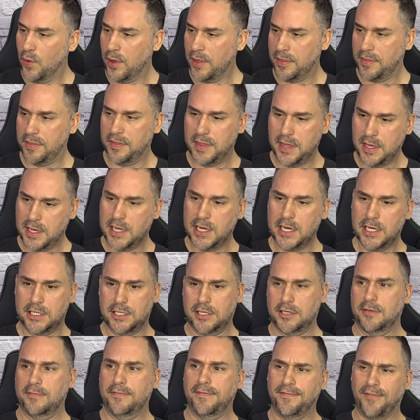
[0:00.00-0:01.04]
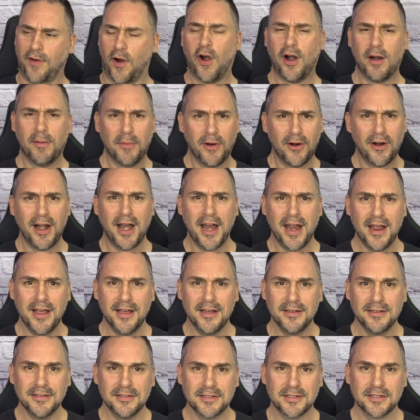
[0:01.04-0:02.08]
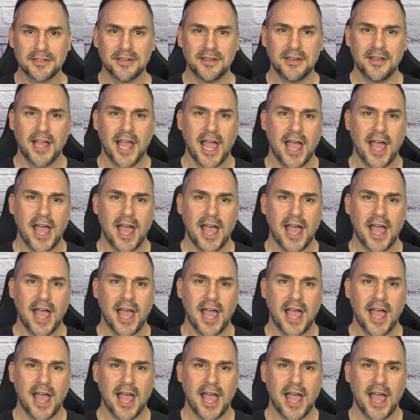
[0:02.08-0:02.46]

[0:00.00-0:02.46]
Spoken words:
with these farmer hands.